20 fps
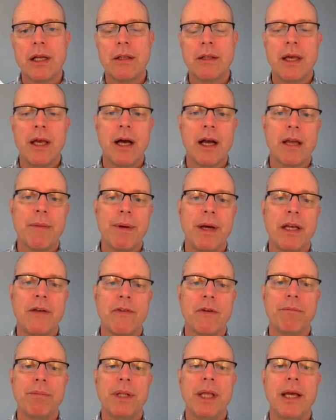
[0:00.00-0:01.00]
occupy
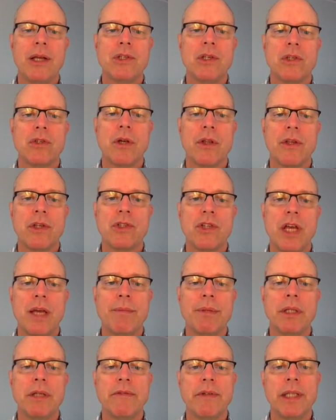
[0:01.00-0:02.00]
different places on this
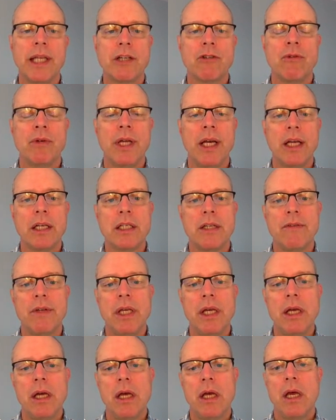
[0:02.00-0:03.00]
table of
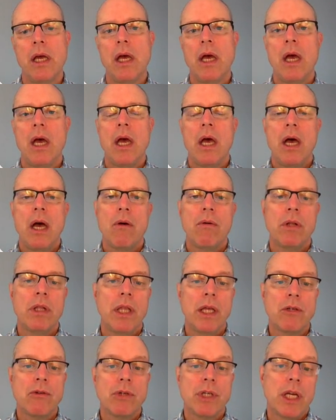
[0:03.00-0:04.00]
electronegativity. Well,
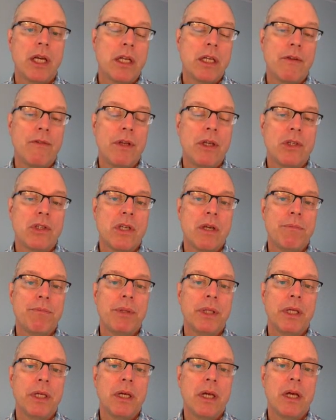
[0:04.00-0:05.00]
electronegativity
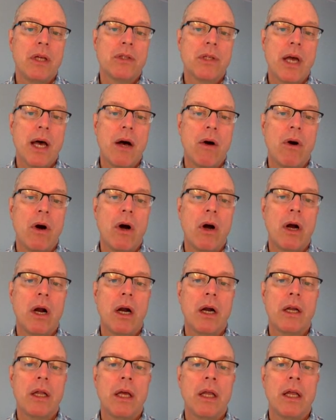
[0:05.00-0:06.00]
simply is how
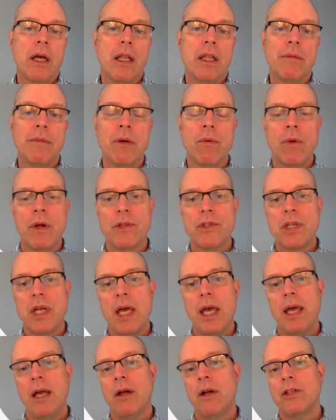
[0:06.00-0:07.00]
hard an element wants to
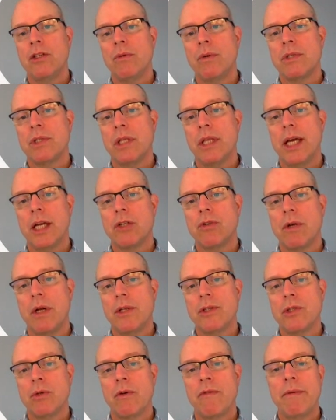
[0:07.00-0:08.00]
hang onto its
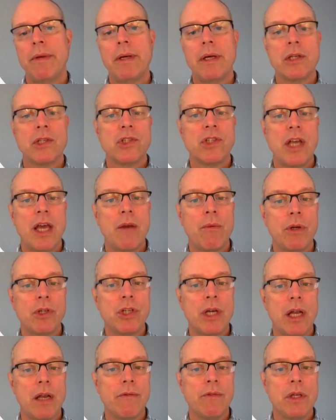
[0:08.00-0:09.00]
electrons. So if I make a sandwich
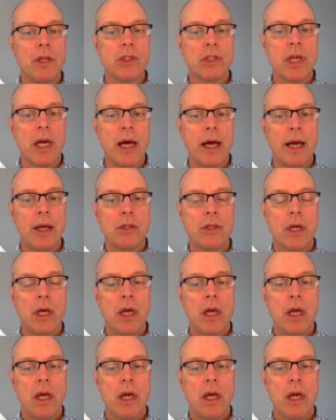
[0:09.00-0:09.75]
out of these guys,